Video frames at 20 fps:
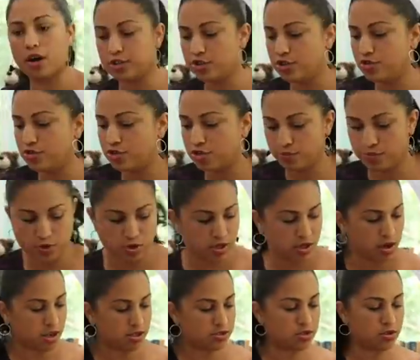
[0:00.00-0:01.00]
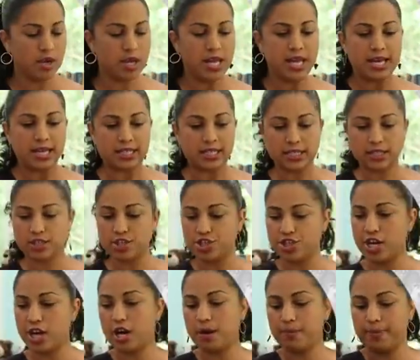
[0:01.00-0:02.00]
on YouTube, you can also click the
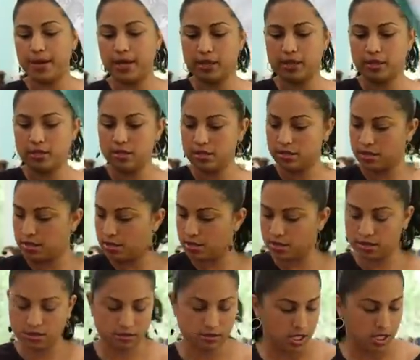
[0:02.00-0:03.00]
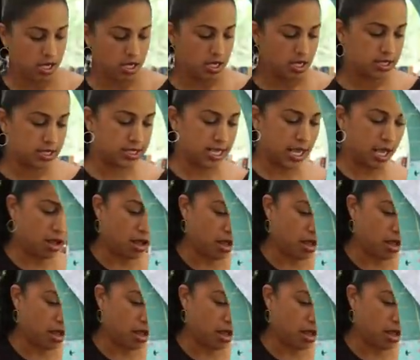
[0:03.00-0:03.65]
share button to Tell